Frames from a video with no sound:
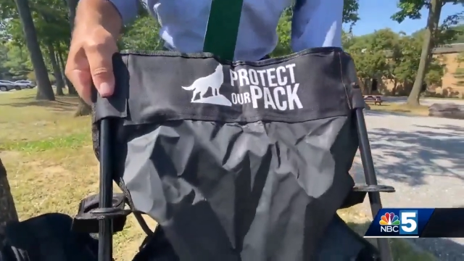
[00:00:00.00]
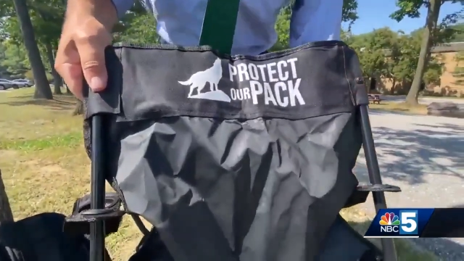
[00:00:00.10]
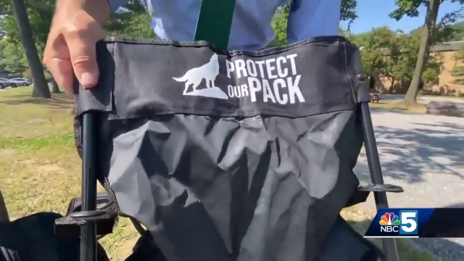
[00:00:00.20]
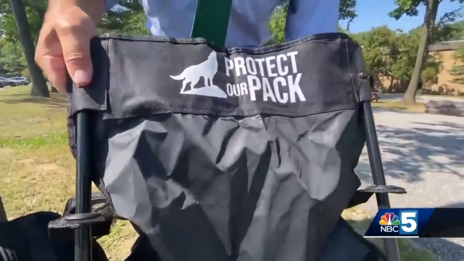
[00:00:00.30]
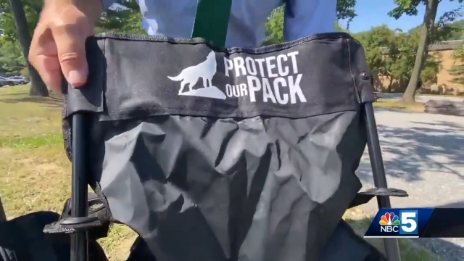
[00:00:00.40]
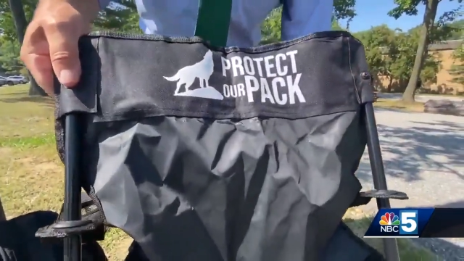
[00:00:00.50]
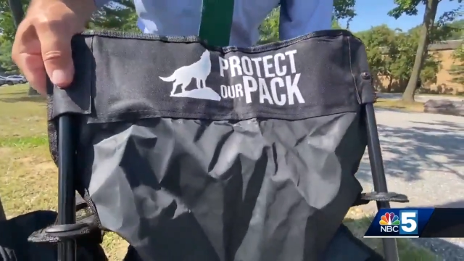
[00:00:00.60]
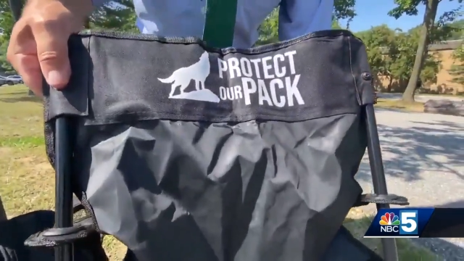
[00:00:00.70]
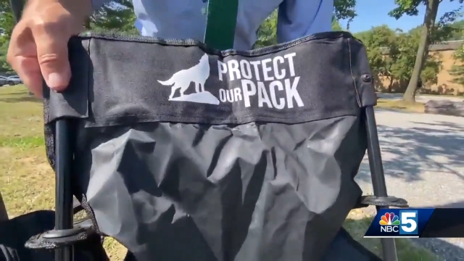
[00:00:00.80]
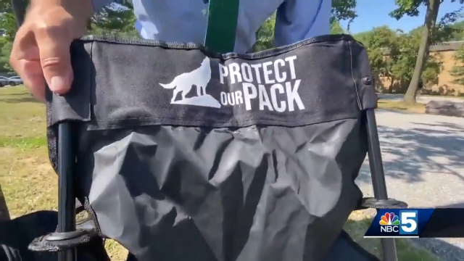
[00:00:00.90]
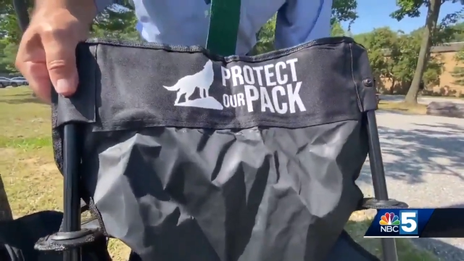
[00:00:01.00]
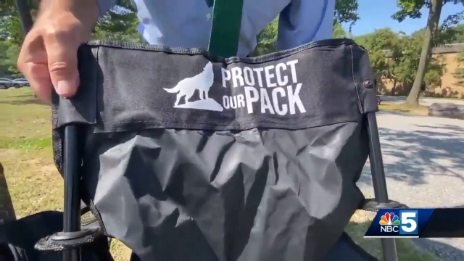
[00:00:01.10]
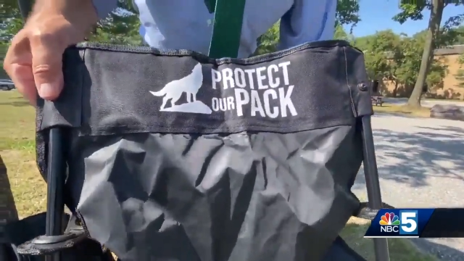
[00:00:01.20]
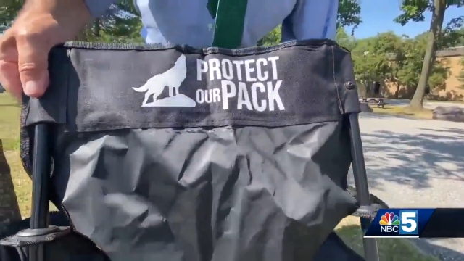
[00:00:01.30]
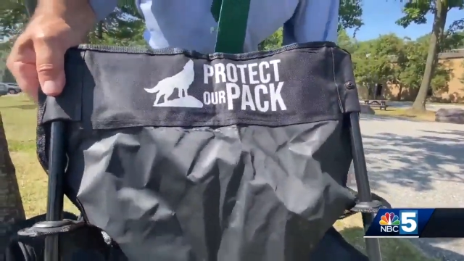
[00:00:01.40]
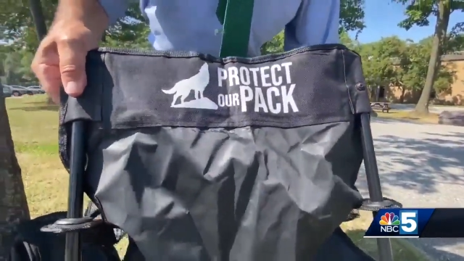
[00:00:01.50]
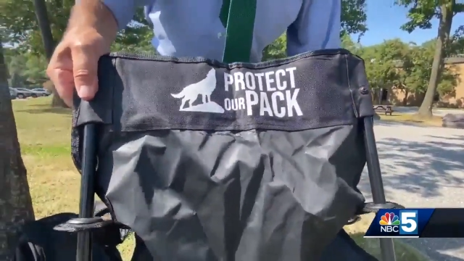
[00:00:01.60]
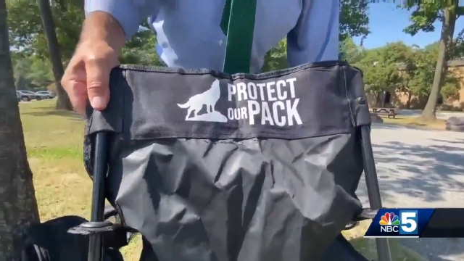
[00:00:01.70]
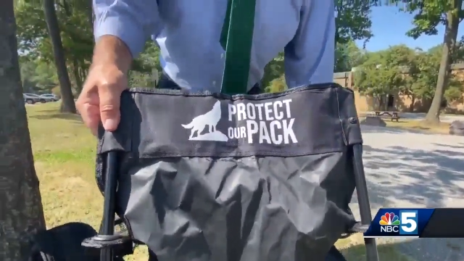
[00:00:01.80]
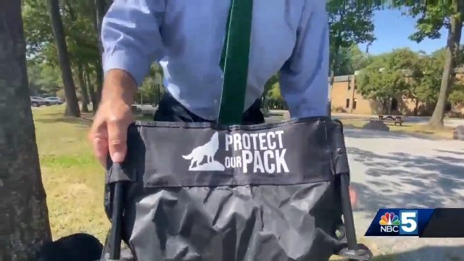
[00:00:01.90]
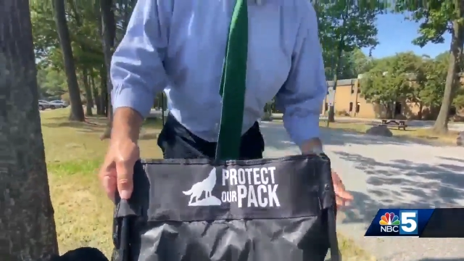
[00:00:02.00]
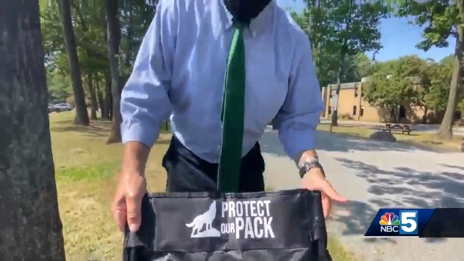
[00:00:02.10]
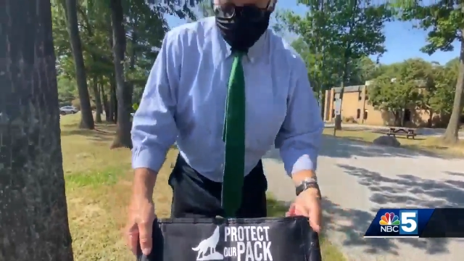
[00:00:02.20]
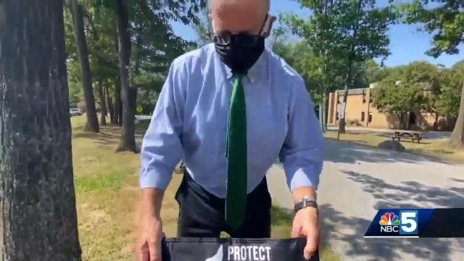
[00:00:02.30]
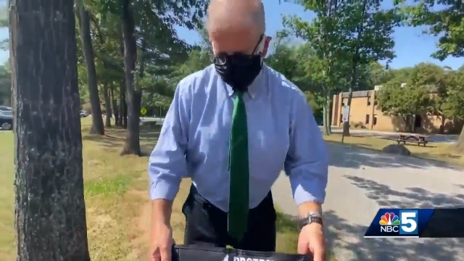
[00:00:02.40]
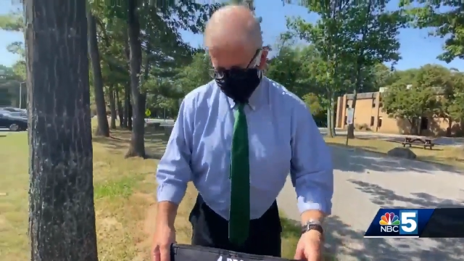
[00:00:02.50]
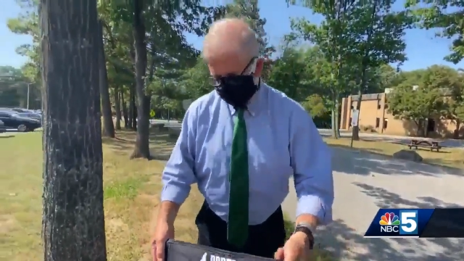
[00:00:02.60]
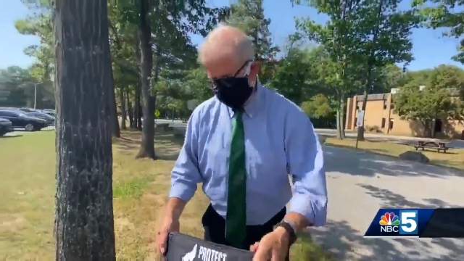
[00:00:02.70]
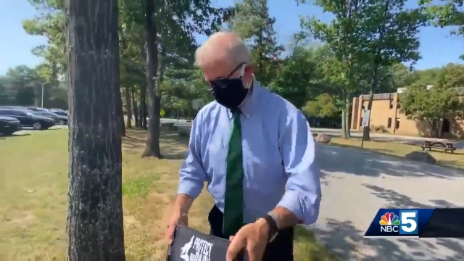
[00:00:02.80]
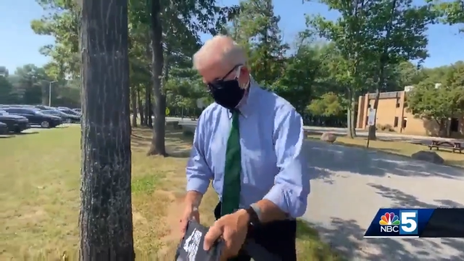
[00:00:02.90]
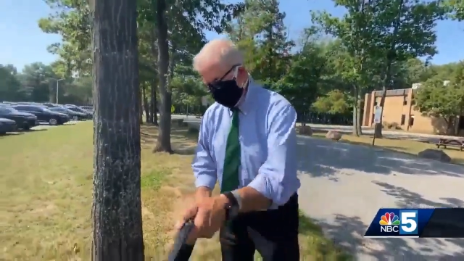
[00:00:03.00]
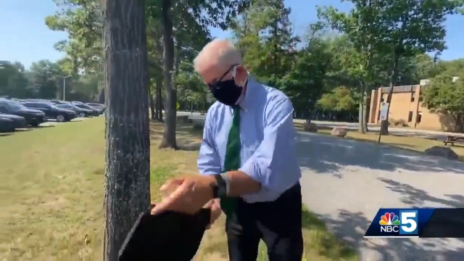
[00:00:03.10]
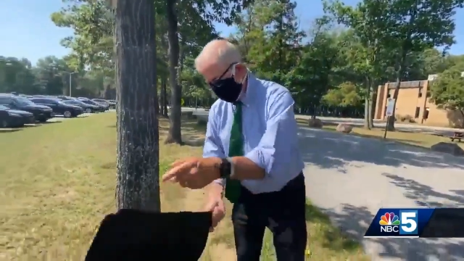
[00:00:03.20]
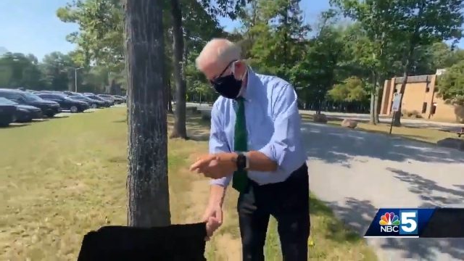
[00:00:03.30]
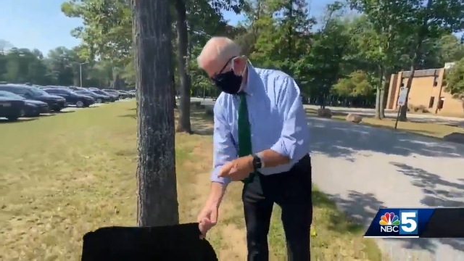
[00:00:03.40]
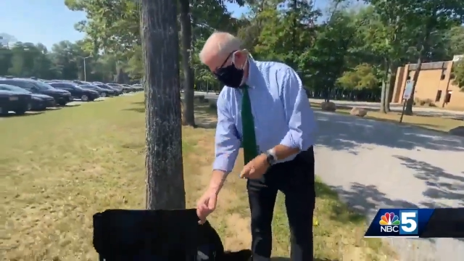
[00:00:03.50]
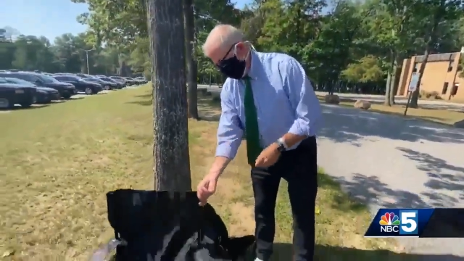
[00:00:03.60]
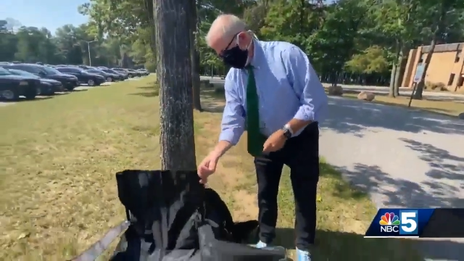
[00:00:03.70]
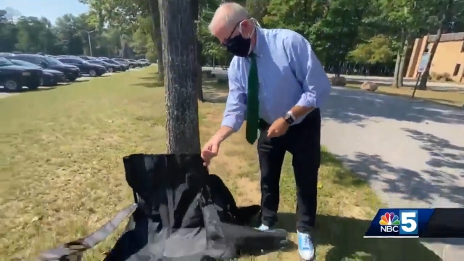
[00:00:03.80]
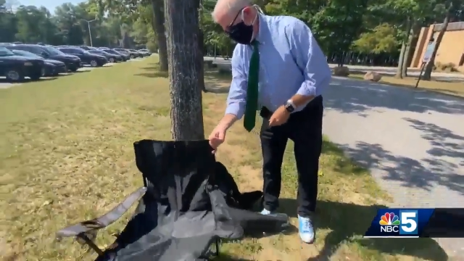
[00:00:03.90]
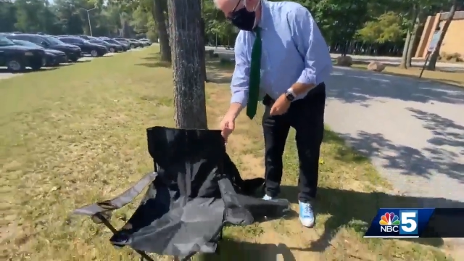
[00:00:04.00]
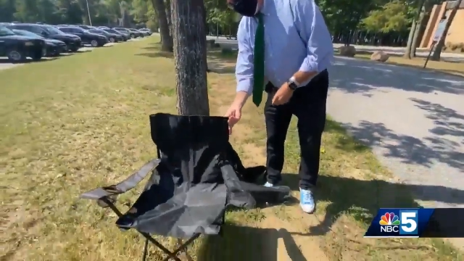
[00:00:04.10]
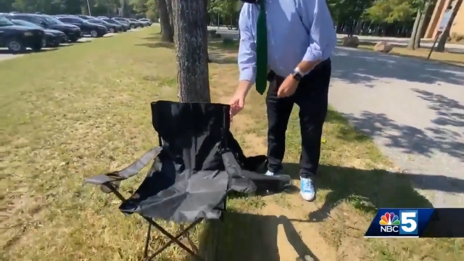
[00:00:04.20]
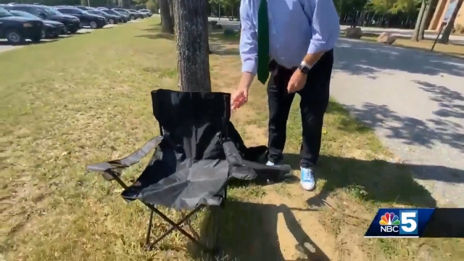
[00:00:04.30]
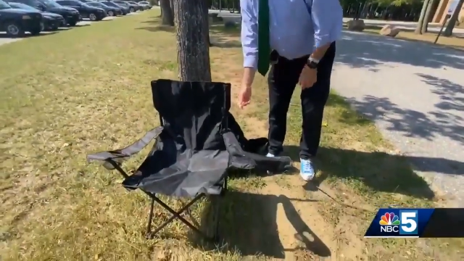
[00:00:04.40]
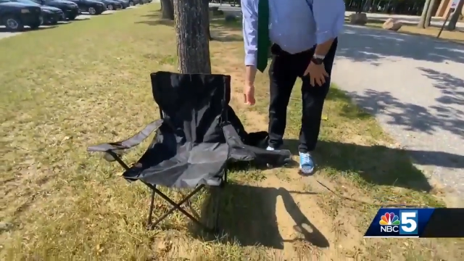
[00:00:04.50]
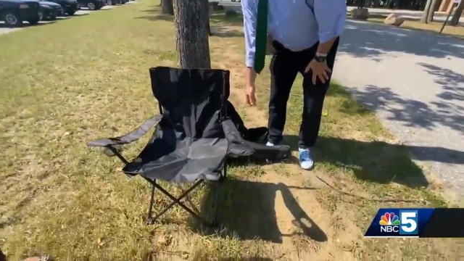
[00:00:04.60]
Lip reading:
[unreadable: no face in view]